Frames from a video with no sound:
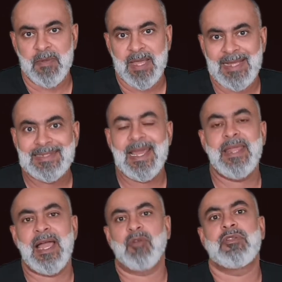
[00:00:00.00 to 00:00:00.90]
is getting
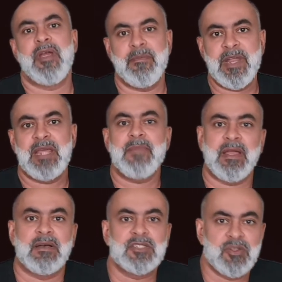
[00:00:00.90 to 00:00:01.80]
out there and meeting my
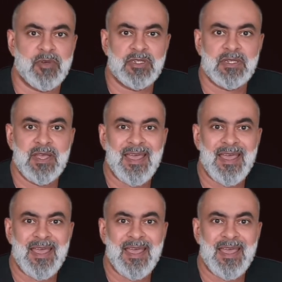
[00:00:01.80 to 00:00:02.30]
customers,